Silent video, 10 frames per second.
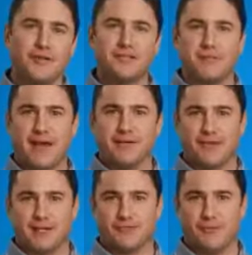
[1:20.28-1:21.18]
these bad
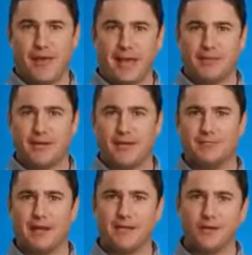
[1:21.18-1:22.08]
things from happening
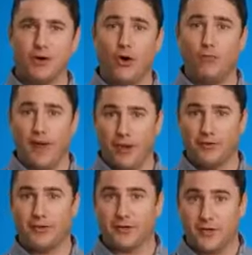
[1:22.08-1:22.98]
and make your home
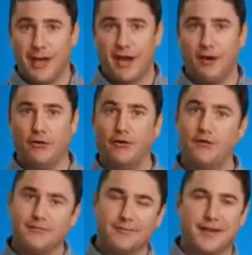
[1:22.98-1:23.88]
healthier now
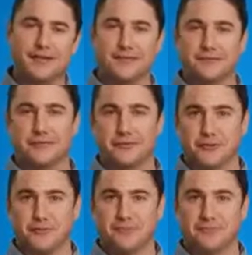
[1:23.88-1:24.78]
and in the
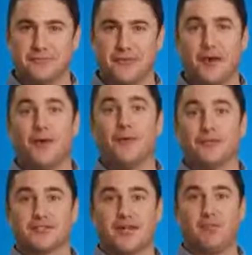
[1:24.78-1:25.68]
future? Well,
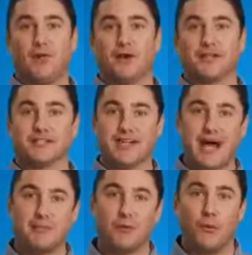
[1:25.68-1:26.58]
step one is
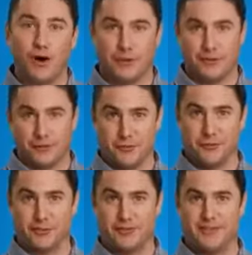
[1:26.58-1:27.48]
stopping water
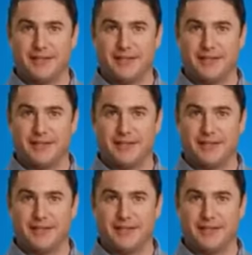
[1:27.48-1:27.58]
intrusion.